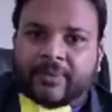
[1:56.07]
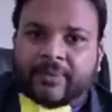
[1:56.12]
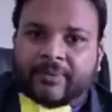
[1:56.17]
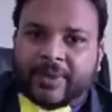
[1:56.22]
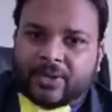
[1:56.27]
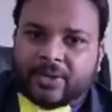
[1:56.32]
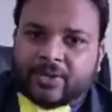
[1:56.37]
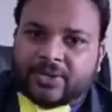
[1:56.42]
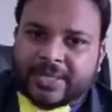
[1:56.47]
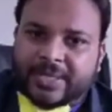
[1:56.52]

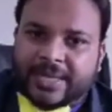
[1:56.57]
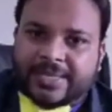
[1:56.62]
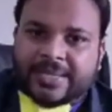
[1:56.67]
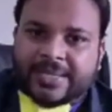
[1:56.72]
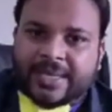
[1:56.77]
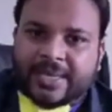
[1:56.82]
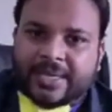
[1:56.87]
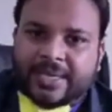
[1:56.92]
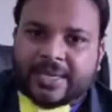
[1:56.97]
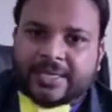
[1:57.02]
when you sense
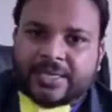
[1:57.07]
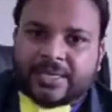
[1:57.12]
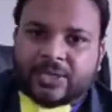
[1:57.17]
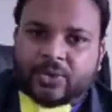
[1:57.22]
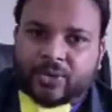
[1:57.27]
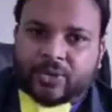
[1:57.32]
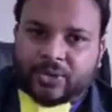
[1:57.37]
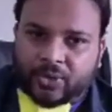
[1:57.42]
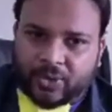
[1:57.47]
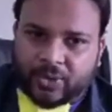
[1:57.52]
an urge
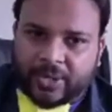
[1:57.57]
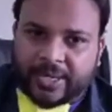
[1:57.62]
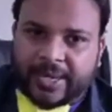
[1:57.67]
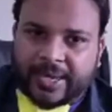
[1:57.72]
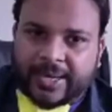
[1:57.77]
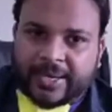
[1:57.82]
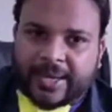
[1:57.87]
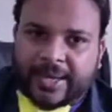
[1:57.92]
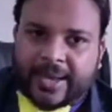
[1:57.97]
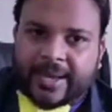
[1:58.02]
to
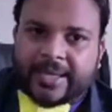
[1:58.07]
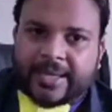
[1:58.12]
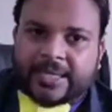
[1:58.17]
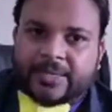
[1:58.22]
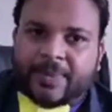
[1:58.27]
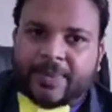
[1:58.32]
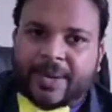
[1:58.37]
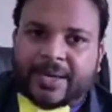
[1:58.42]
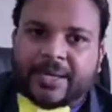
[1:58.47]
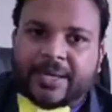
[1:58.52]
urinate,
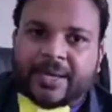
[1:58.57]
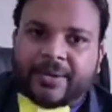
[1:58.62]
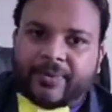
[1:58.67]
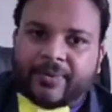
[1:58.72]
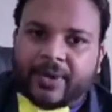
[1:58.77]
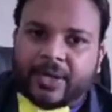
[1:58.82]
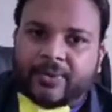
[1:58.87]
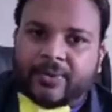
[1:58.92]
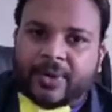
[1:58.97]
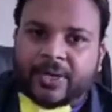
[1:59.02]
unexpected
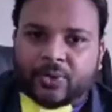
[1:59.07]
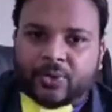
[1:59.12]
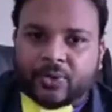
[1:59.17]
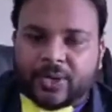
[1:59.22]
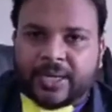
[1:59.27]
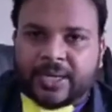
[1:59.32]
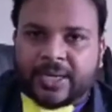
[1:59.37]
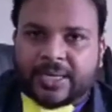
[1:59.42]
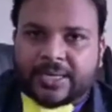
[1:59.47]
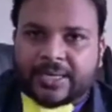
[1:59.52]
frequent
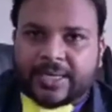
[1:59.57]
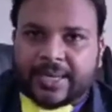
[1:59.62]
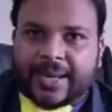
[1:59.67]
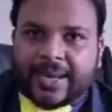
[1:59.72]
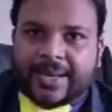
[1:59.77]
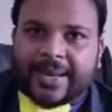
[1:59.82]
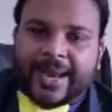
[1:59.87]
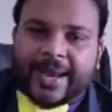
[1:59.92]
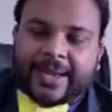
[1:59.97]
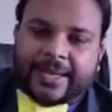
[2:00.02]
urination
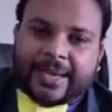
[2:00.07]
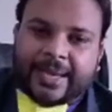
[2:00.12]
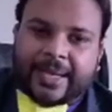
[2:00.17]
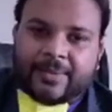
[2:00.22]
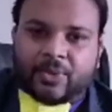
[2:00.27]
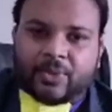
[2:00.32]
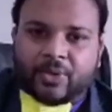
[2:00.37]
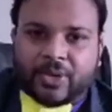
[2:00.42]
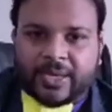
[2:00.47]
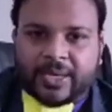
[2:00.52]
and
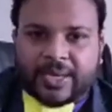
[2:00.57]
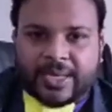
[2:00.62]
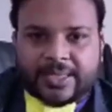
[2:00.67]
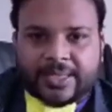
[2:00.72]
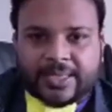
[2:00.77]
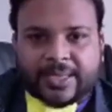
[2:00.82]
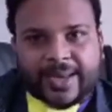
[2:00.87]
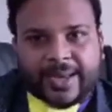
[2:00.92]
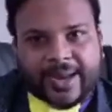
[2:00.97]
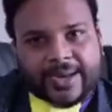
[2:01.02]
nighttime
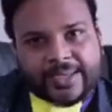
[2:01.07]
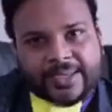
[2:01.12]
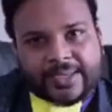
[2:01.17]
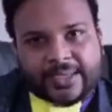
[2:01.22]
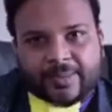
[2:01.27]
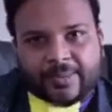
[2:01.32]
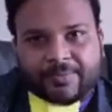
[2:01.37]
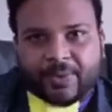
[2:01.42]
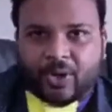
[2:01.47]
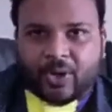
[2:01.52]
urination can
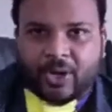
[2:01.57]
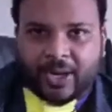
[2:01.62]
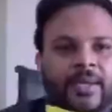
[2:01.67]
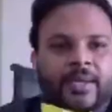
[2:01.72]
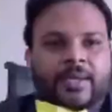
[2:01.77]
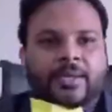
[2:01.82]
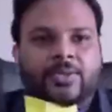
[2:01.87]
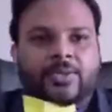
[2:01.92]
disrupt your life.